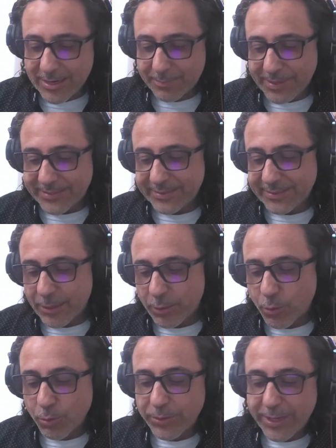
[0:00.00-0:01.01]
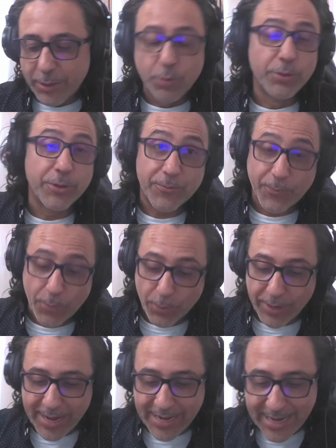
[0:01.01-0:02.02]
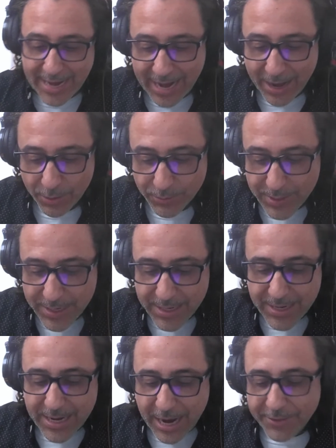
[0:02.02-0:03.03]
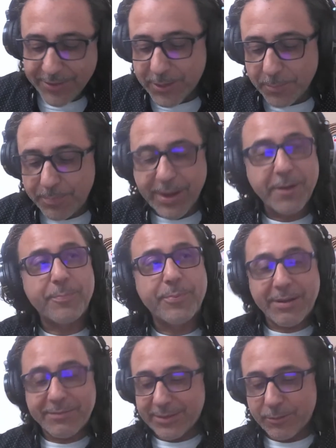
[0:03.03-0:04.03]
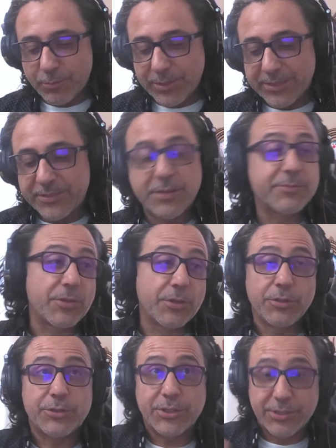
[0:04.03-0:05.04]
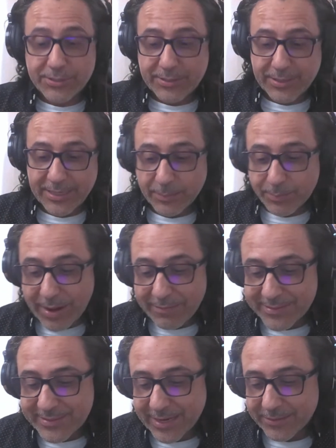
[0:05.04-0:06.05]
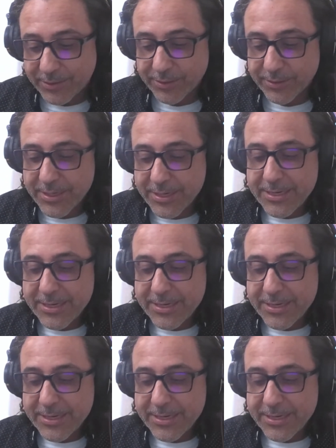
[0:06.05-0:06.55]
Basically, who they're for, and how they compare in private with some solutions in the private sector,